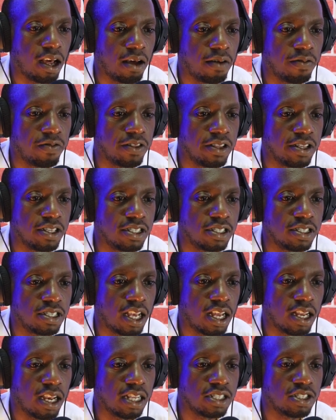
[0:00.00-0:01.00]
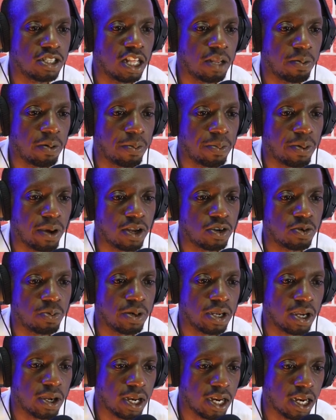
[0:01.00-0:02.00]
have these, and as they prepare
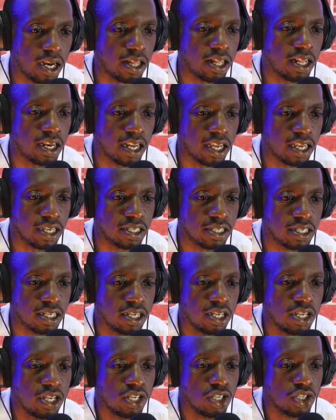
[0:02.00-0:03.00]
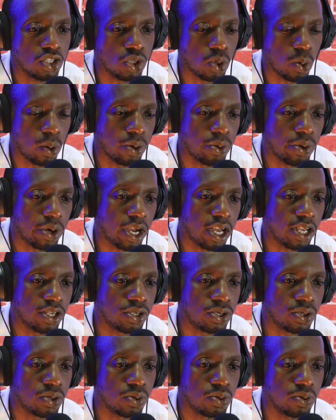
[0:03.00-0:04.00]
to bring out another knight. So when we
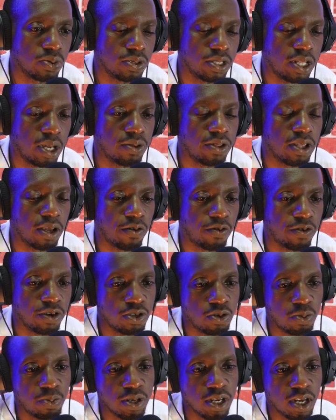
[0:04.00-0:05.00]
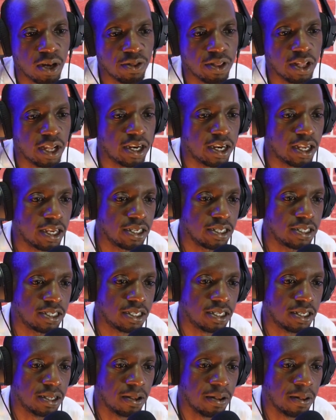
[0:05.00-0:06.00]
castle, now they are free to bring out their
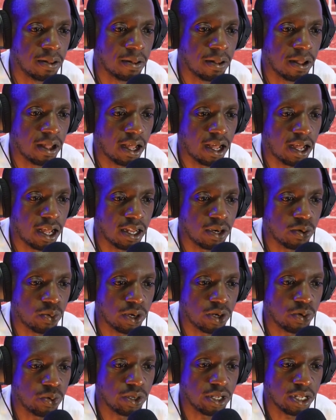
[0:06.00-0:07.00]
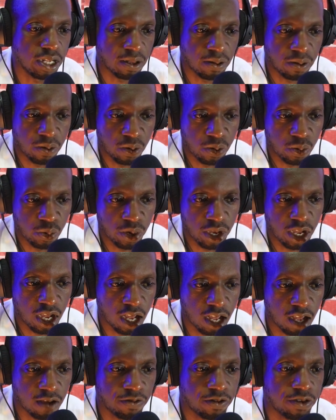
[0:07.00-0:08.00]
knight. And when we we
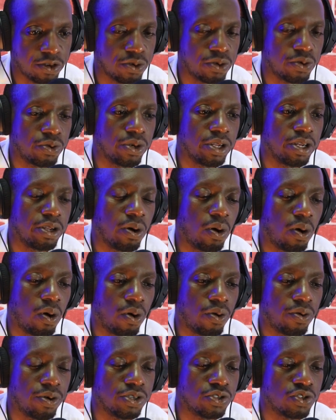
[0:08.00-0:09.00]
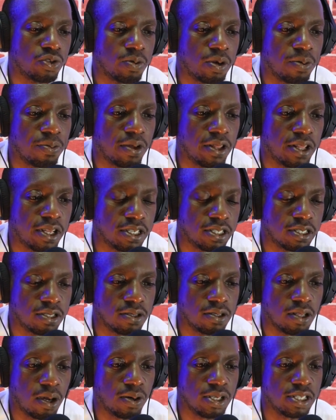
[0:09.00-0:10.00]
have to really always remember
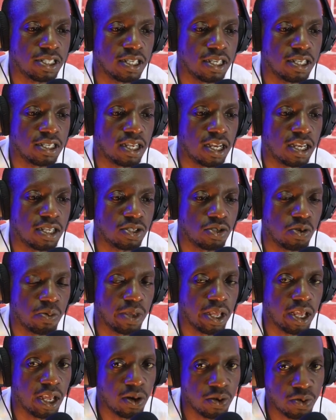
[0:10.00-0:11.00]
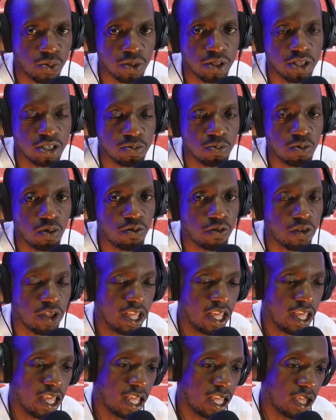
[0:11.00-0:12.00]
that our center has to be held with this move,
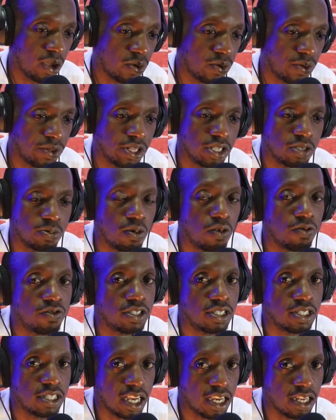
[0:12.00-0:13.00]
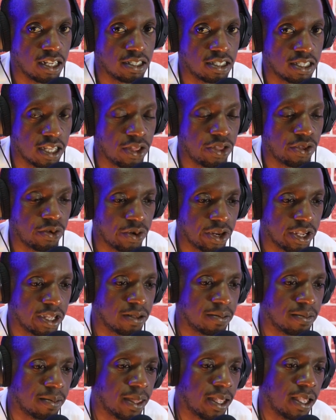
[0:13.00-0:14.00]
held with this move
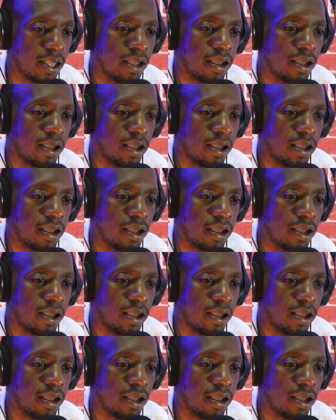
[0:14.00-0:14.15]
c3,